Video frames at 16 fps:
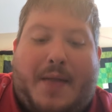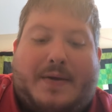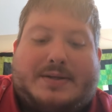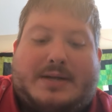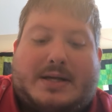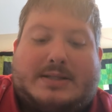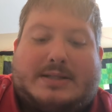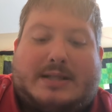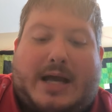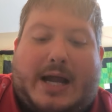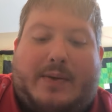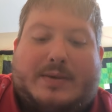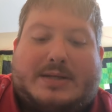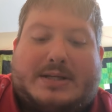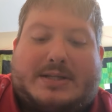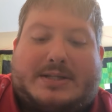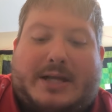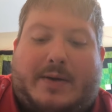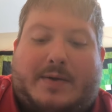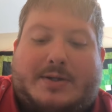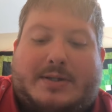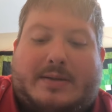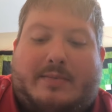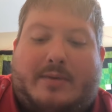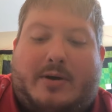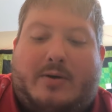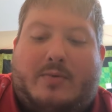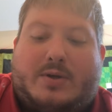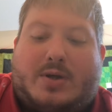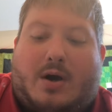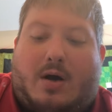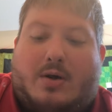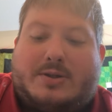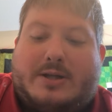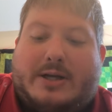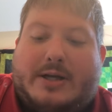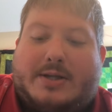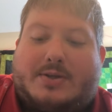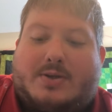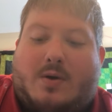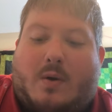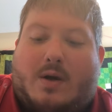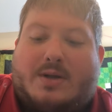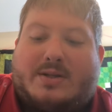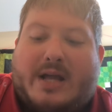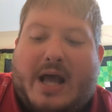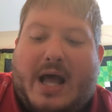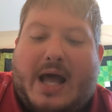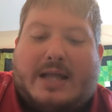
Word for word: The sun's light was extinguished, and the moon was halted in its course.